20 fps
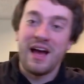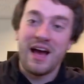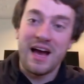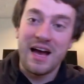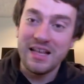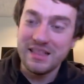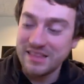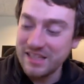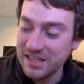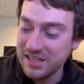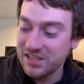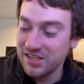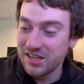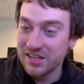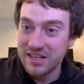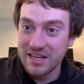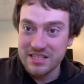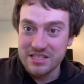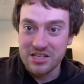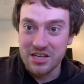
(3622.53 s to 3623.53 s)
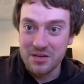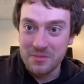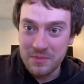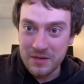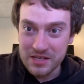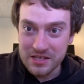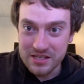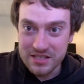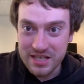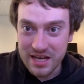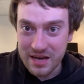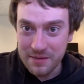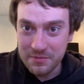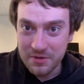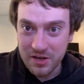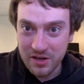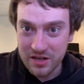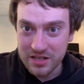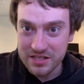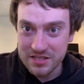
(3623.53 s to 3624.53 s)
I think Hyundai is going to be our top
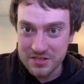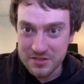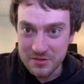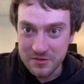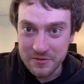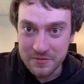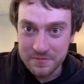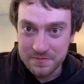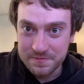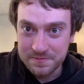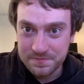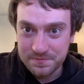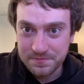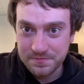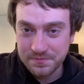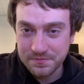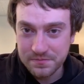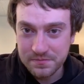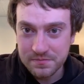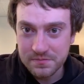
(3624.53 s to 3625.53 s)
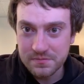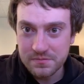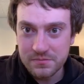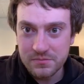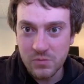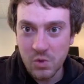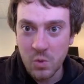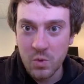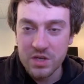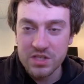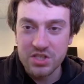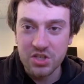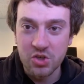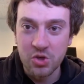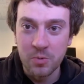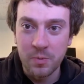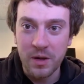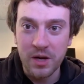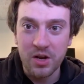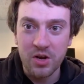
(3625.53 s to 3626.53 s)
car soon. What does the
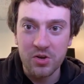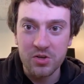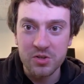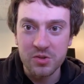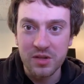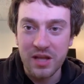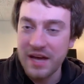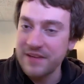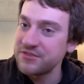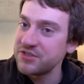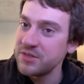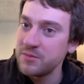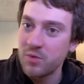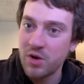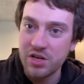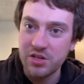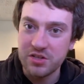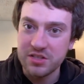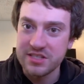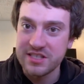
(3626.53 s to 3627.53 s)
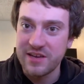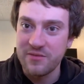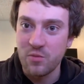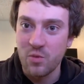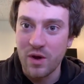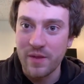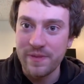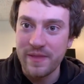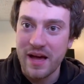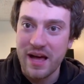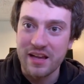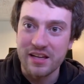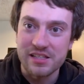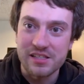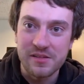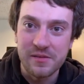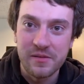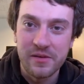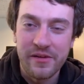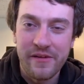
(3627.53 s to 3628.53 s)
coupon code do? Livestream one, you can save $1.
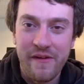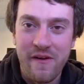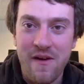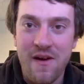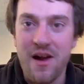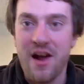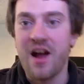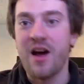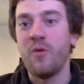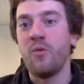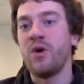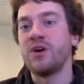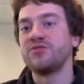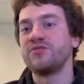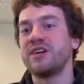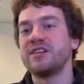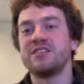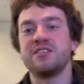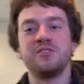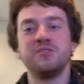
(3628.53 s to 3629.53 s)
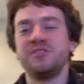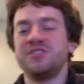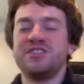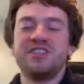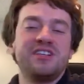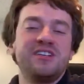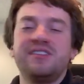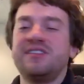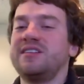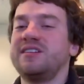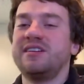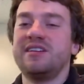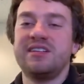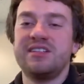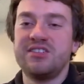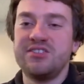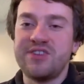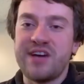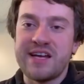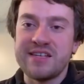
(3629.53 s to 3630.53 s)
Uh, what resolution?
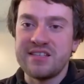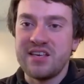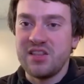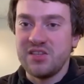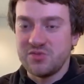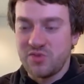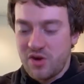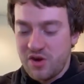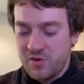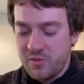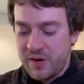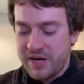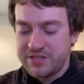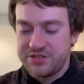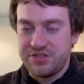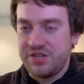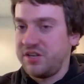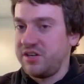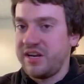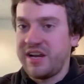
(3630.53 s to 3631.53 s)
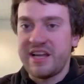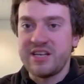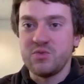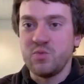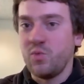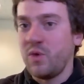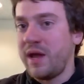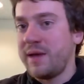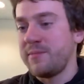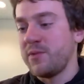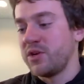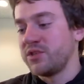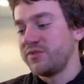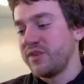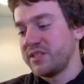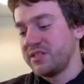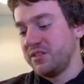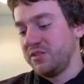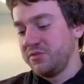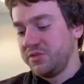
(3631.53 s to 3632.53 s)
You're asking the wrong question. It has way more
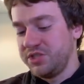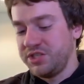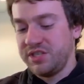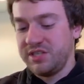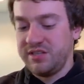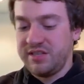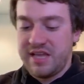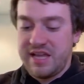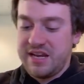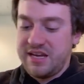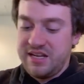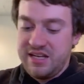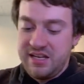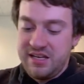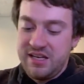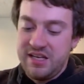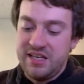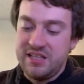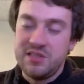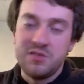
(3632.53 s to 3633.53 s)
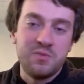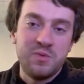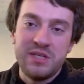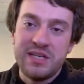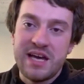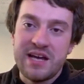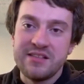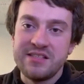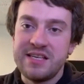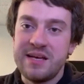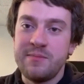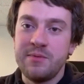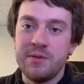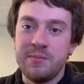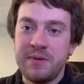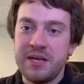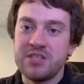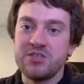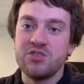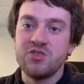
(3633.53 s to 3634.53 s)
resolution than it needs. We downsample the
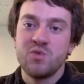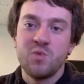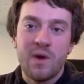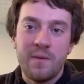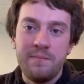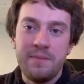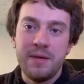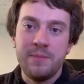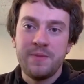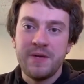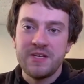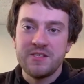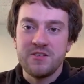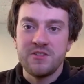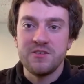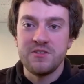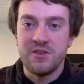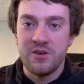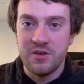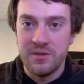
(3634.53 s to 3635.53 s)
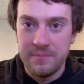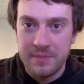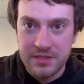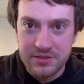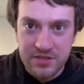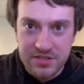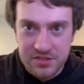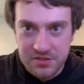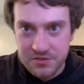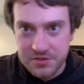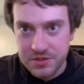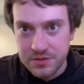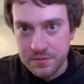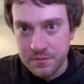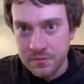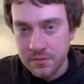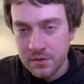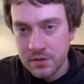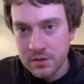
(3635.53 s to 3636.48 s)
pixels. You want big pixels, you don't need big resolution. So